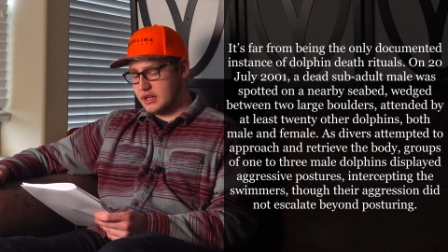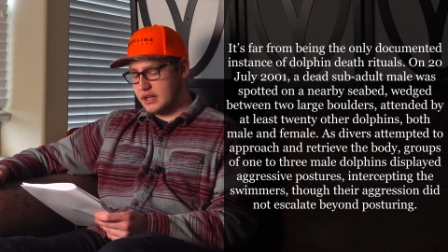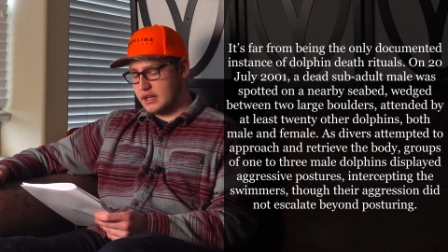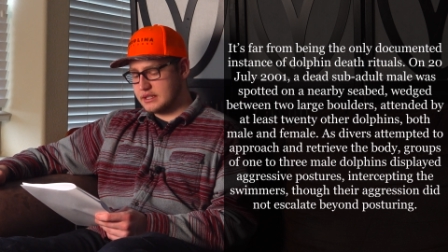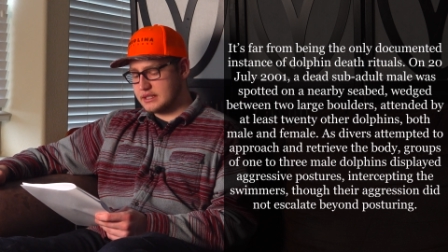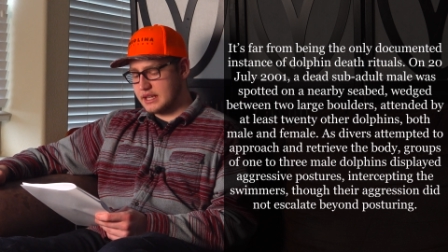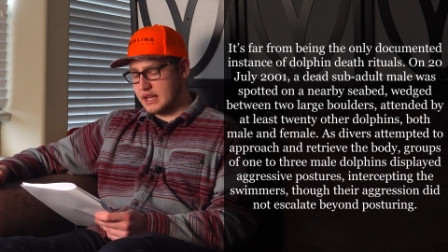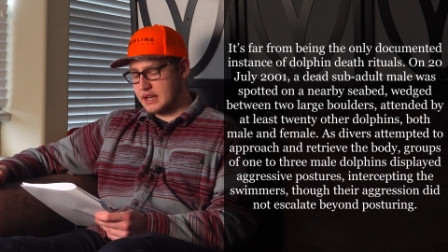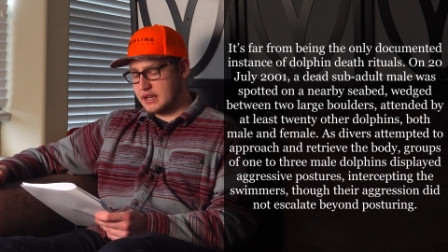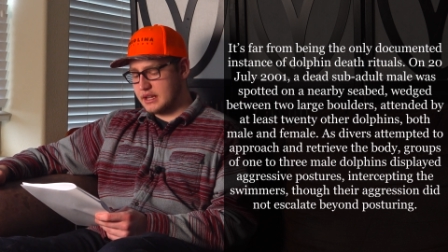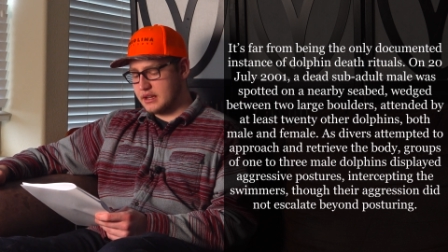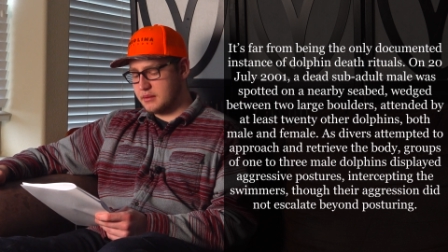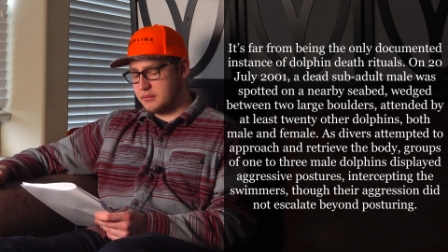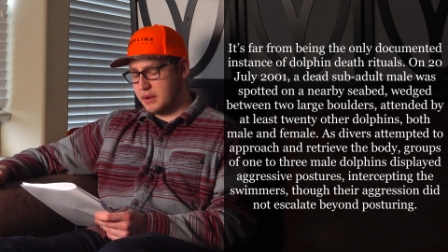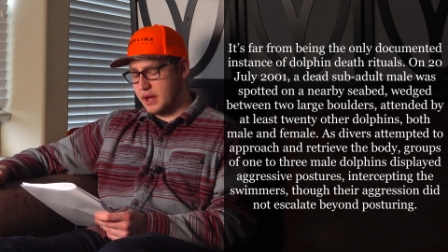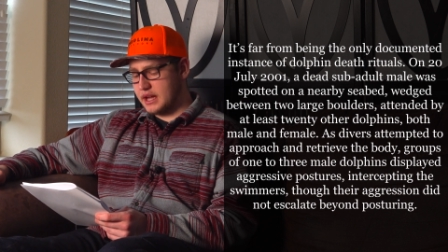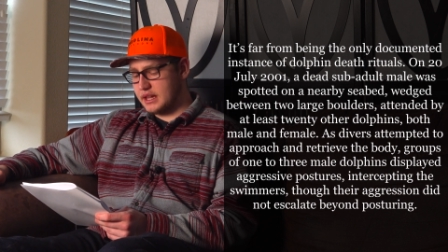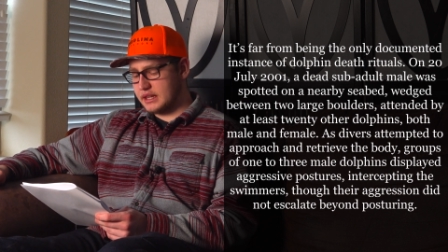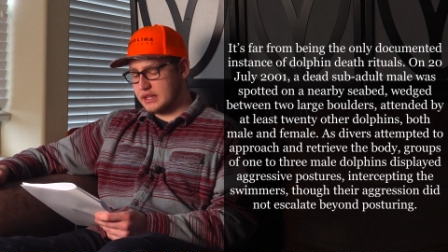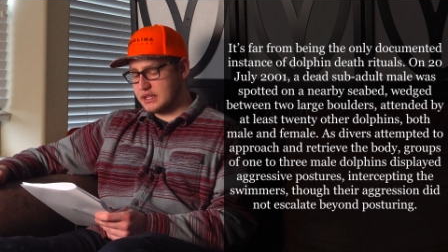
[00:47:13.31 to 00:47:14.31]
attended
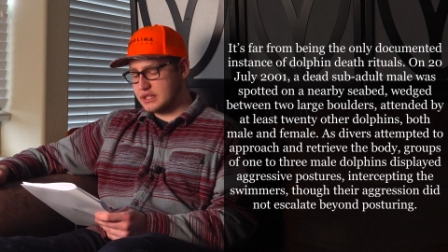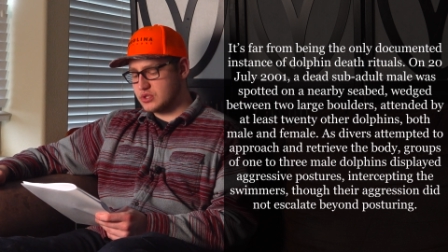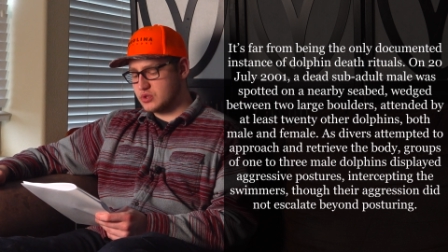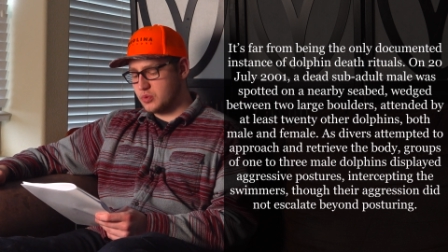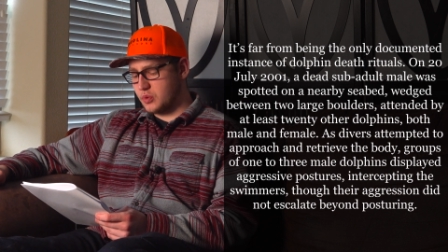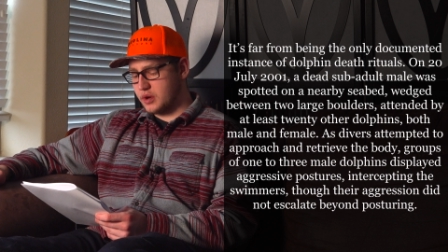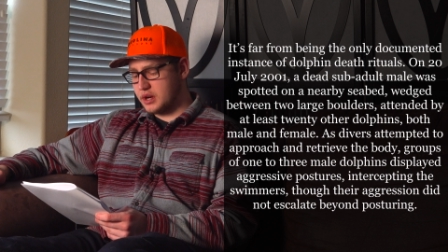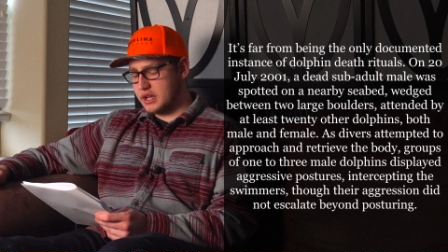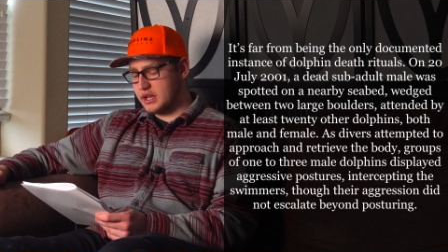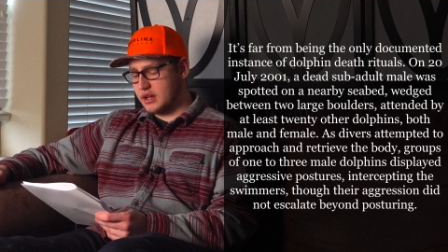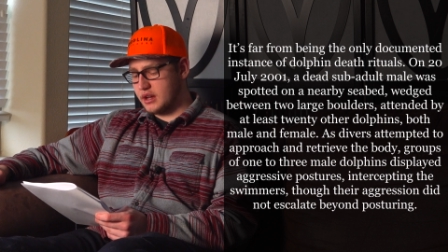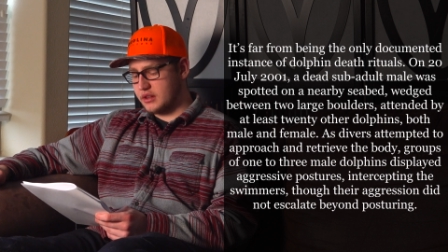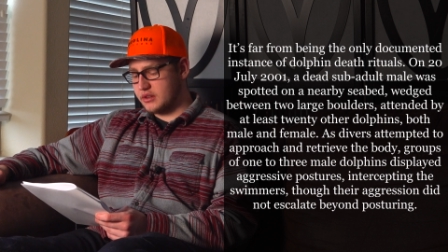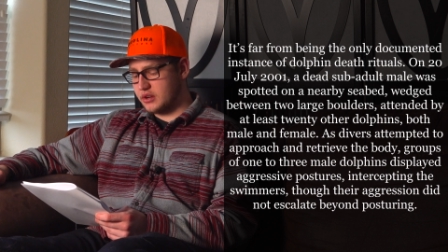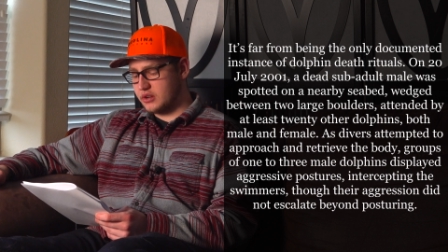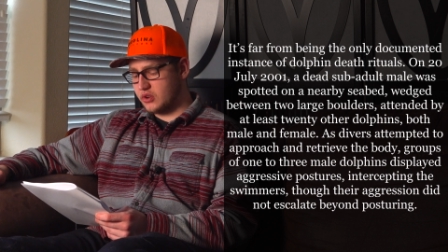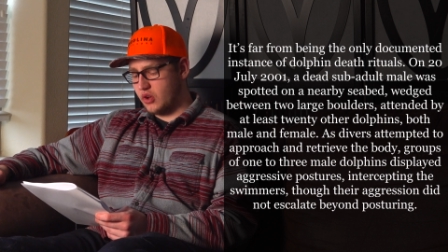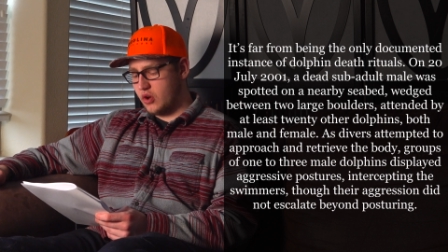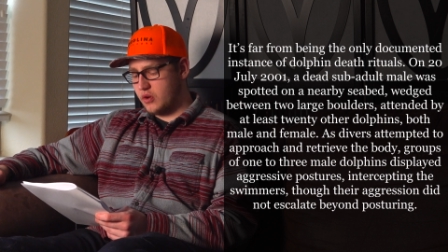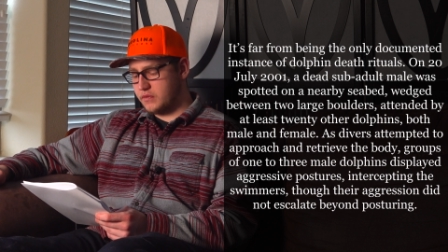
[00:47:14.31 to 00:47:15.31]
by at least 20
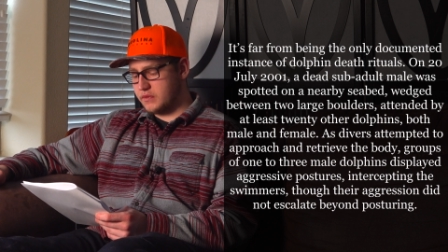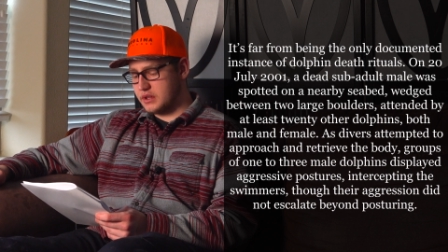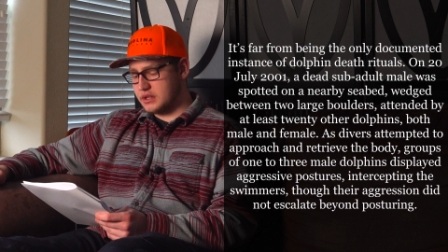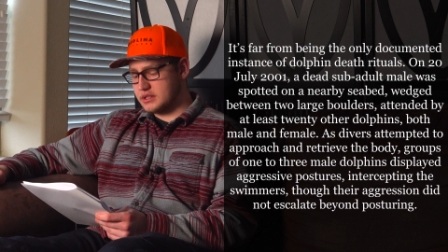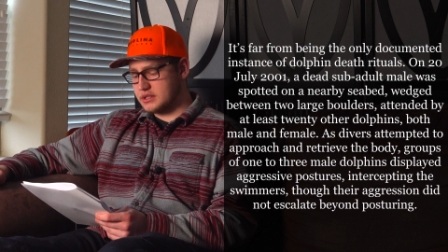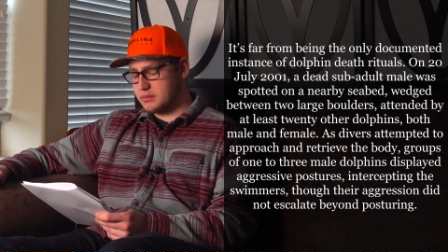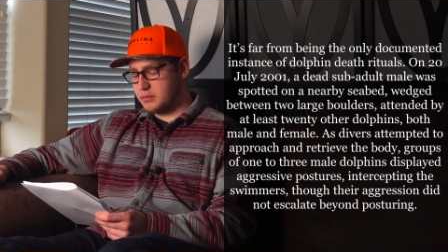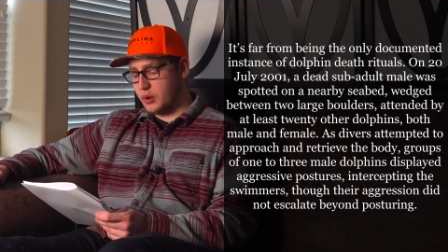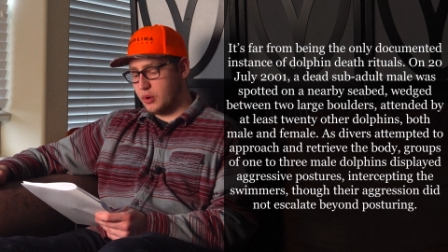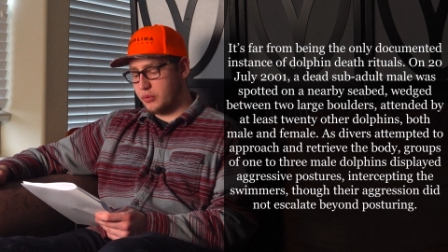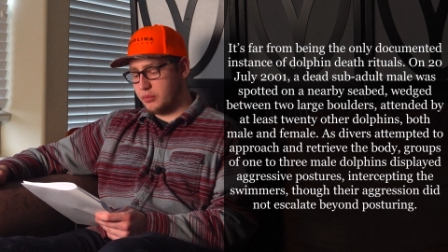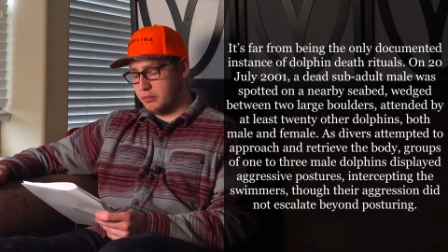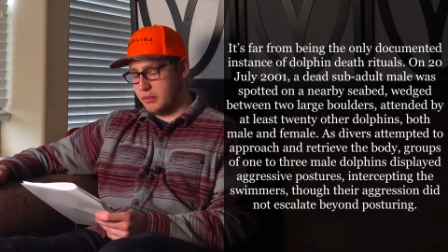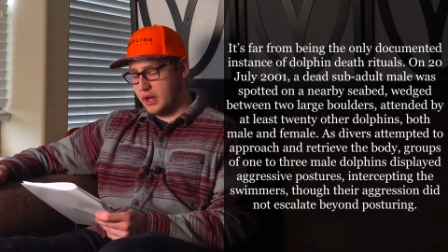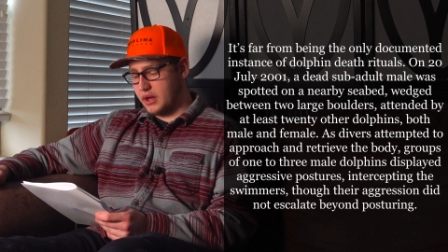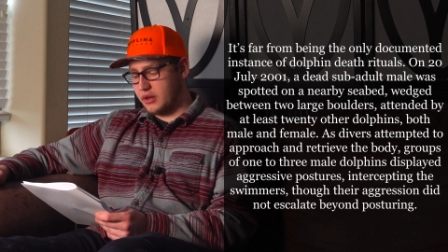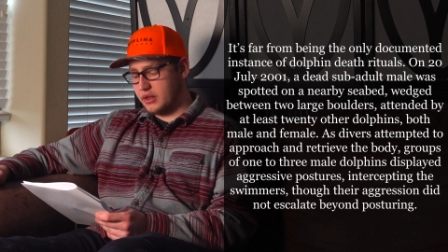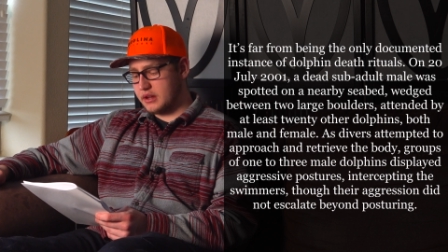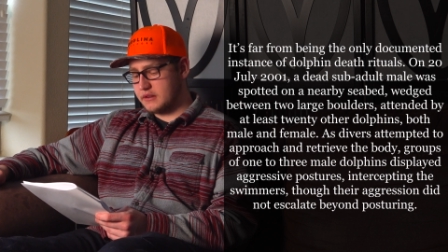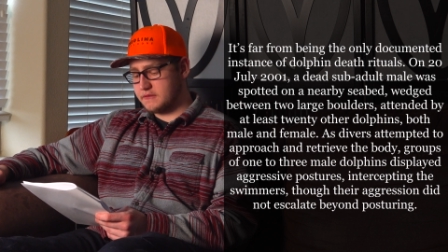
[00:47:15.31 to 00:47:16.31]
other dolphins, both
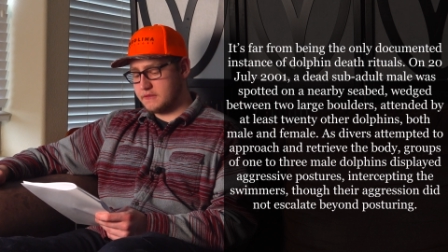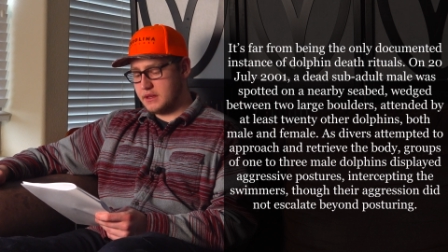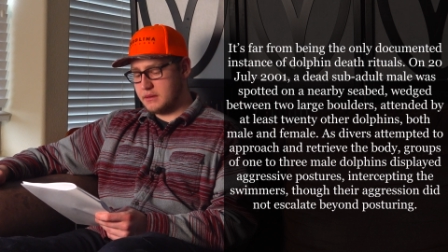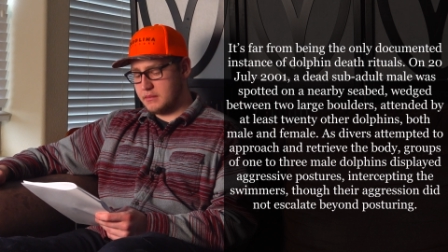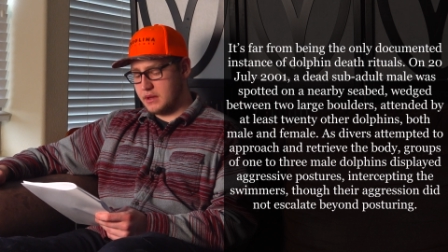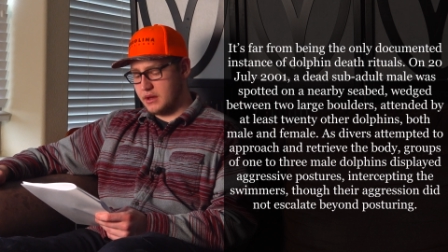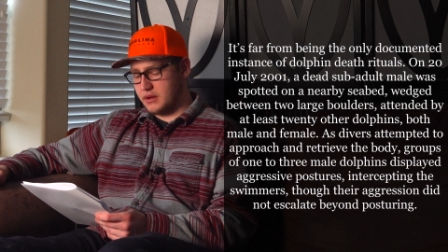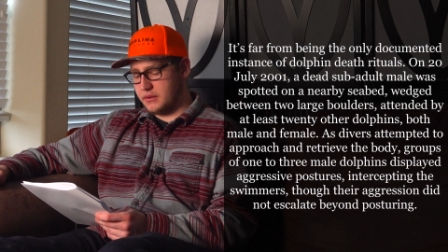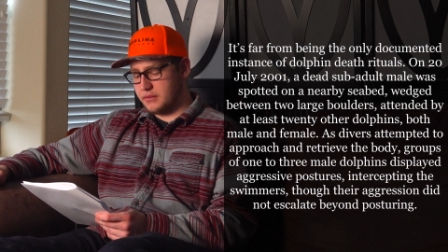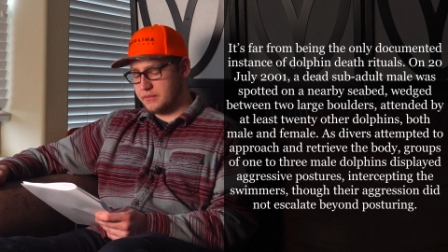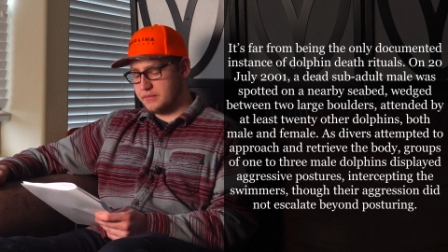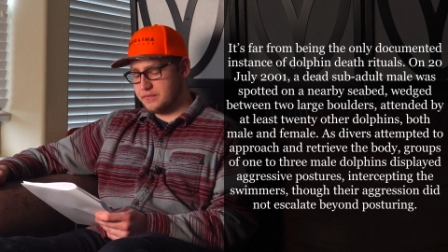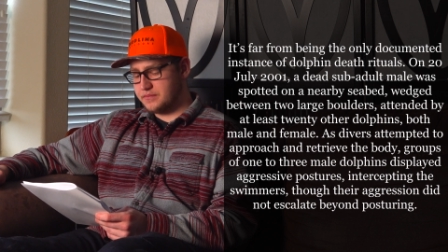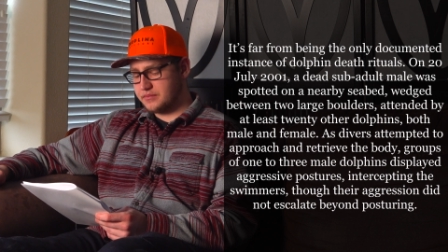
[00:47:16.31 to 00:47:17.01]
male and female.